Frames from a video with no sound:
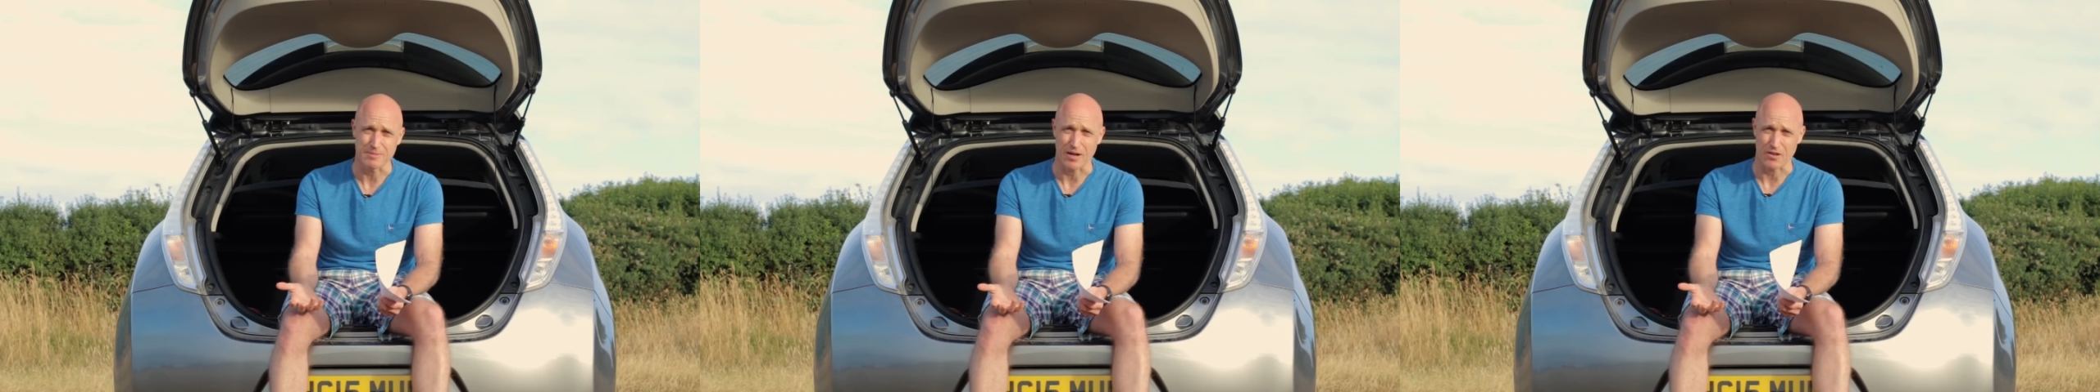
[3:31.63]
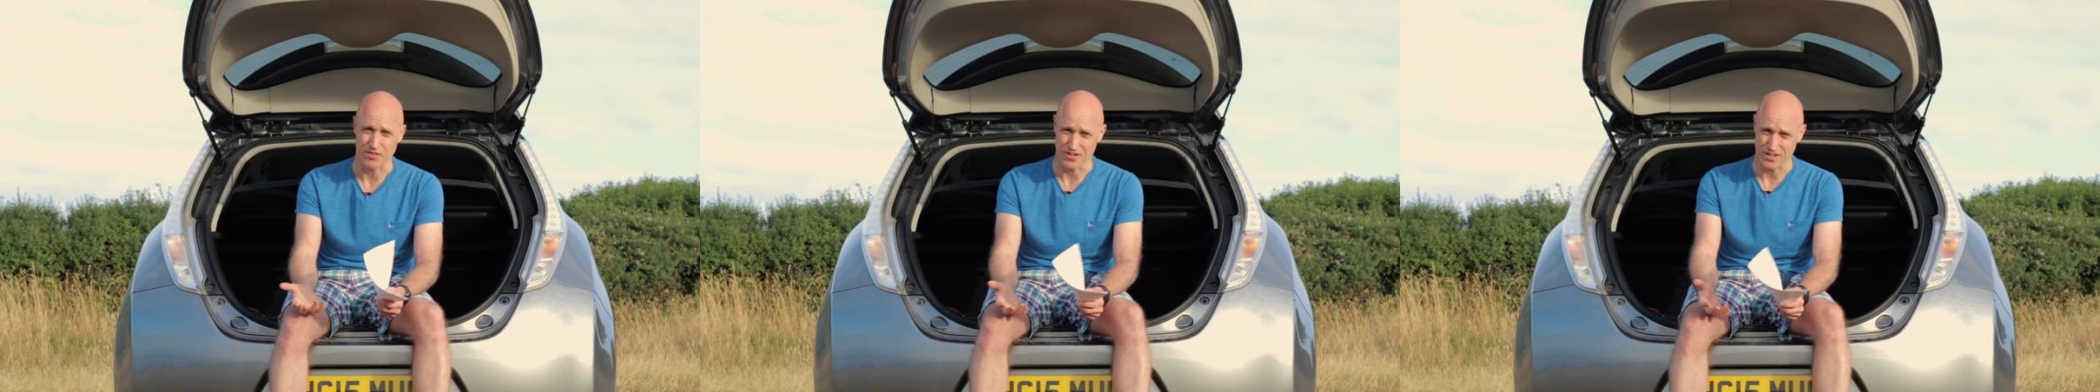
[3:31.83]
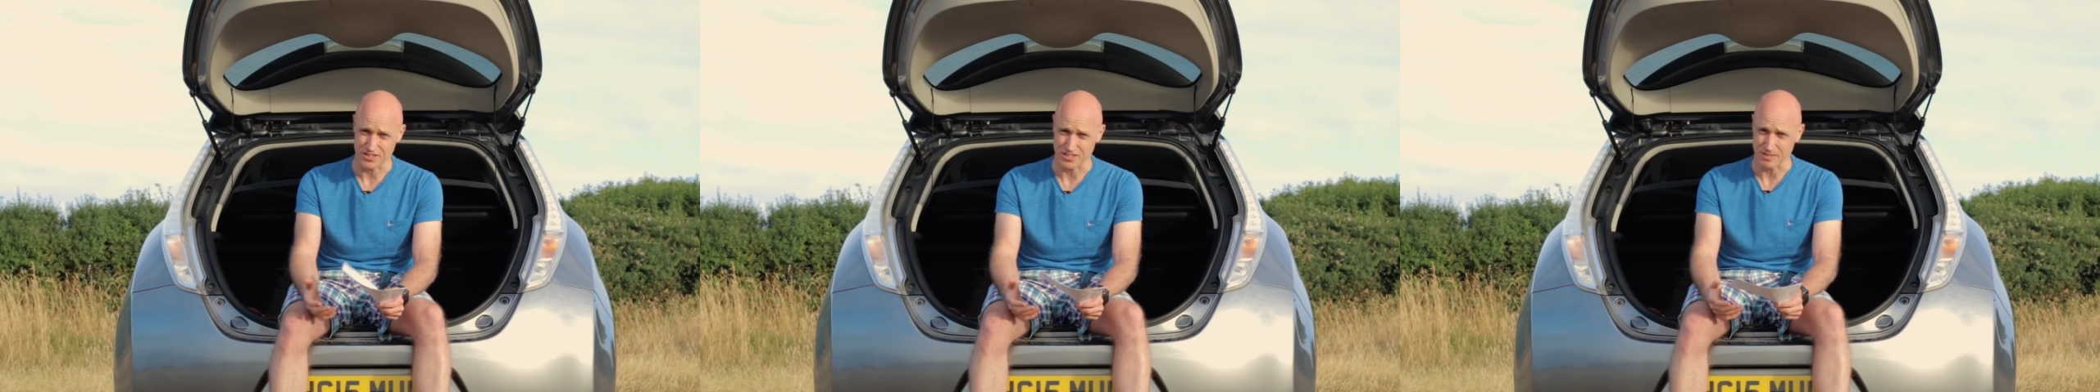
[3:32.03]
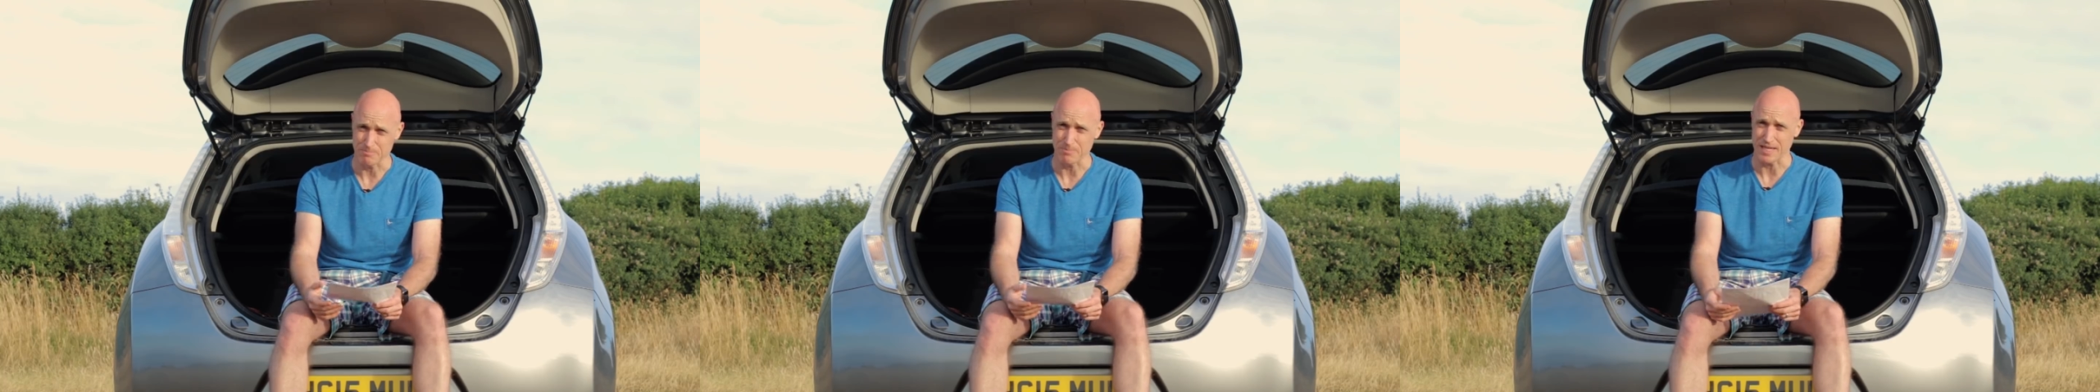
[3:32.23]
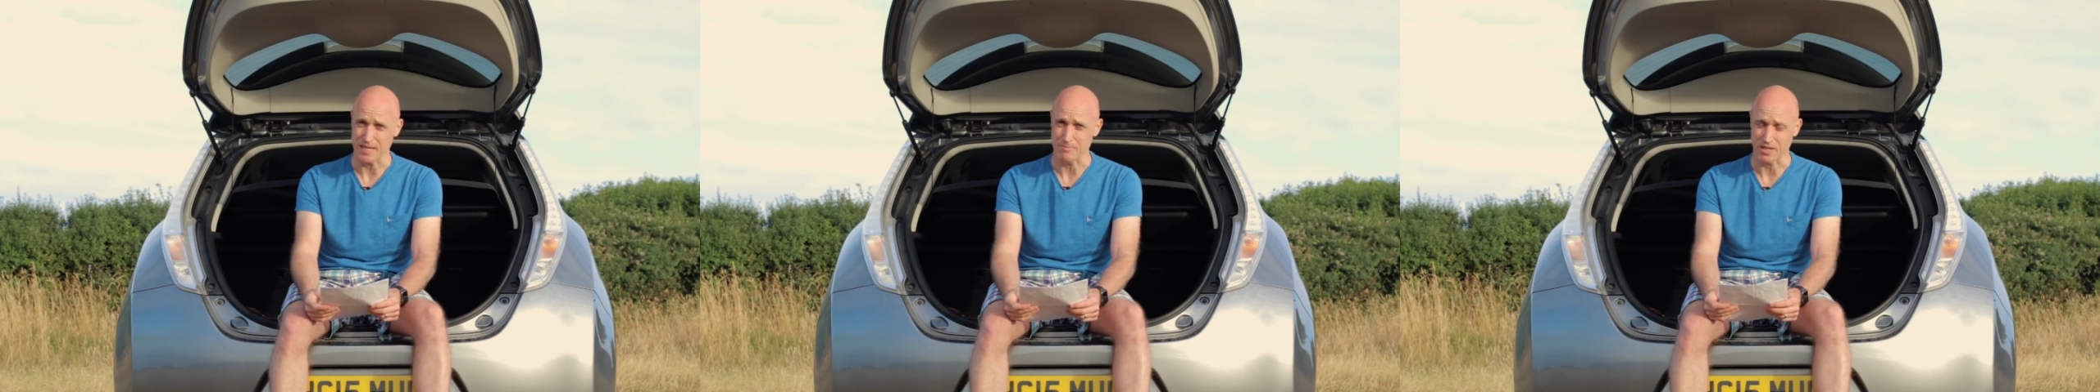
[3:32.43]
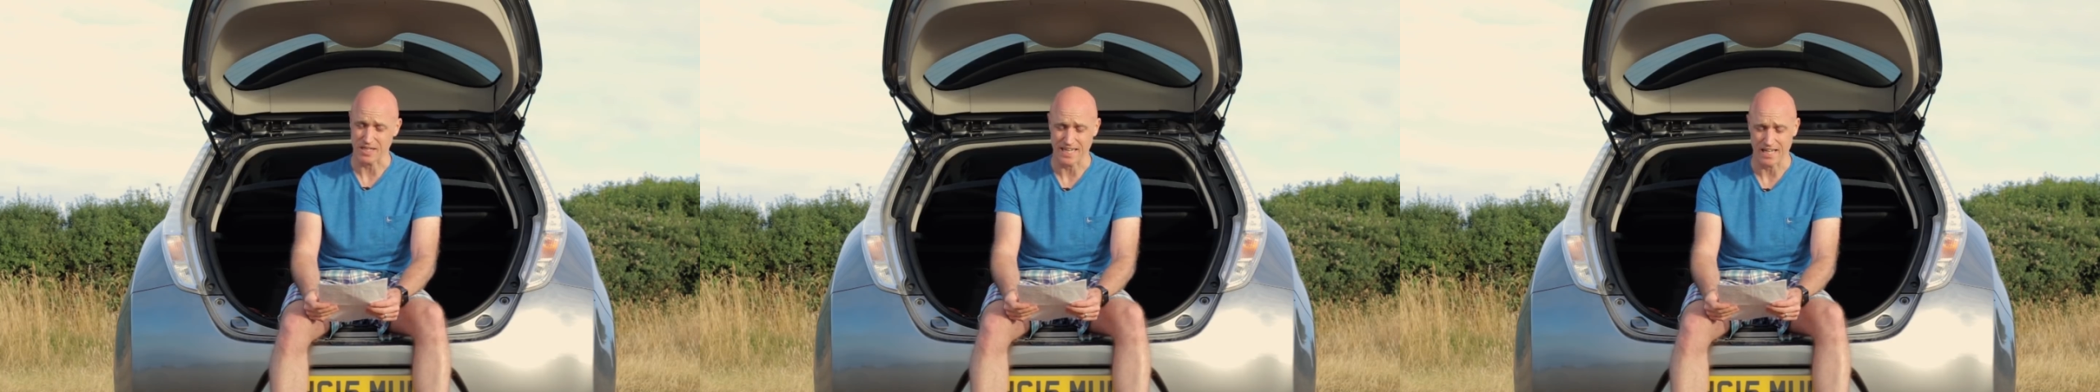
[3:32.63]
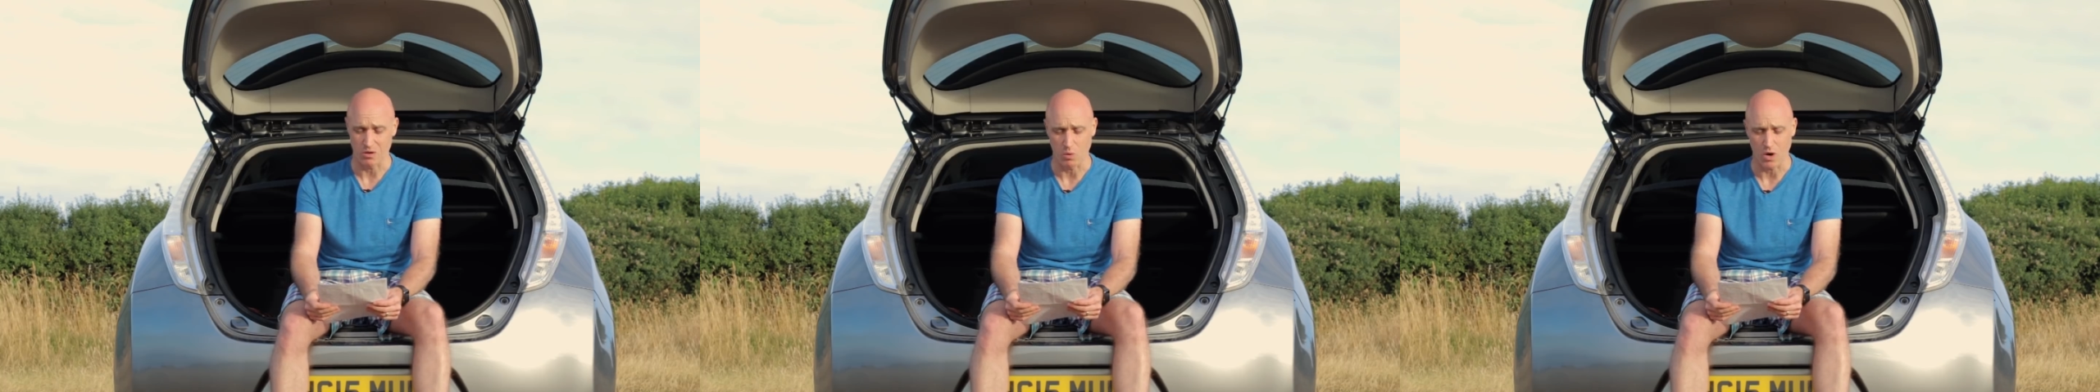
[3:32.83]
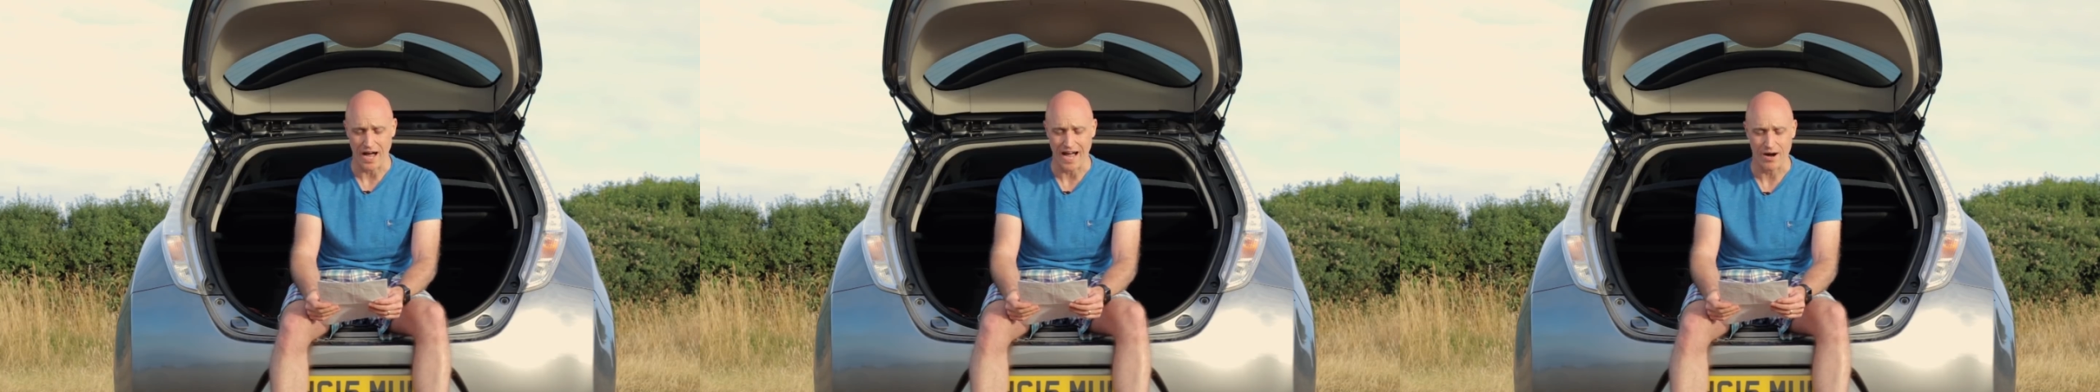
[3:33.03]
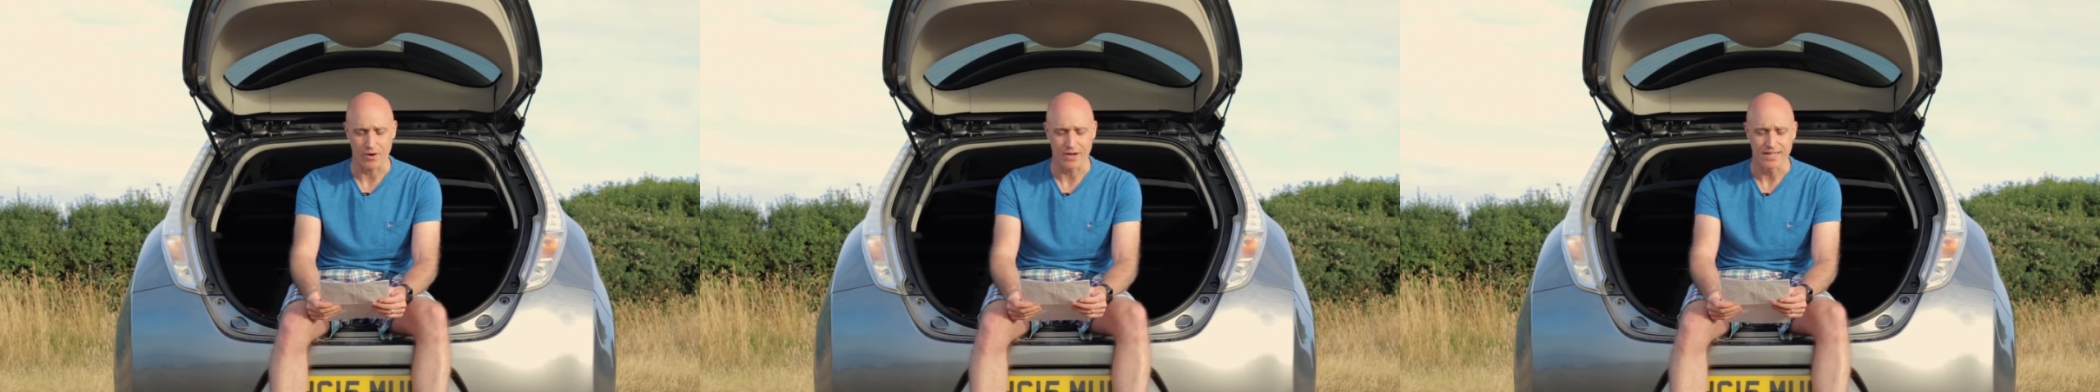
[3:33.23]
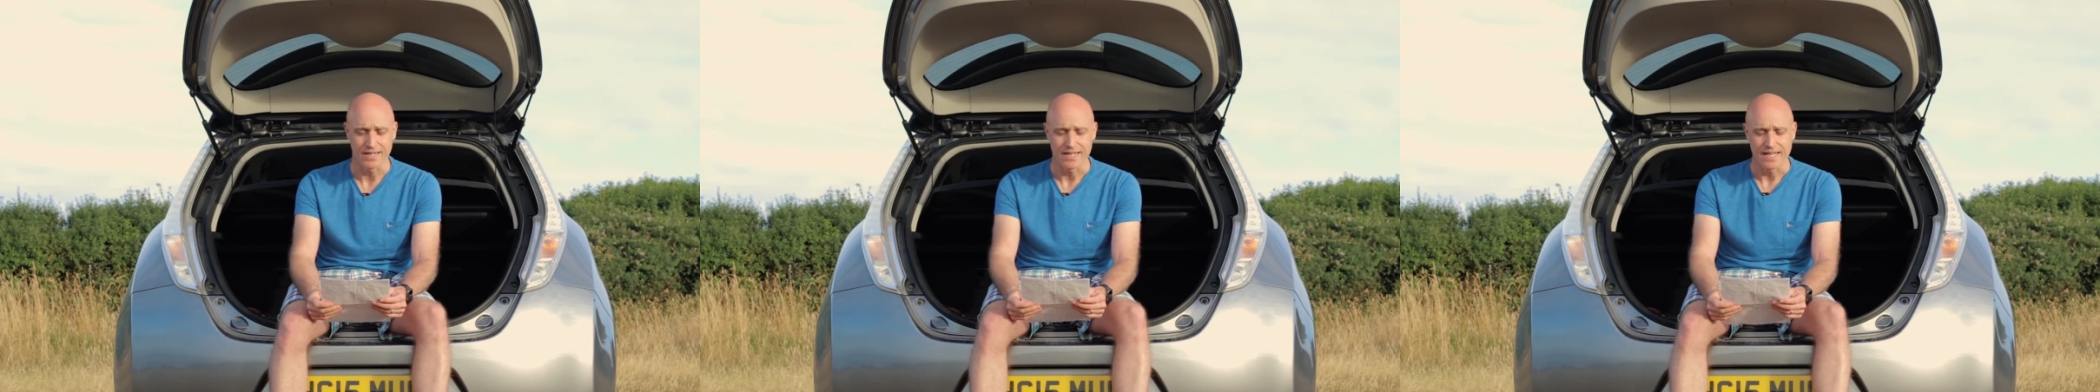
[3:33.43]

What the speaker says: about 13p per kilowatt hour.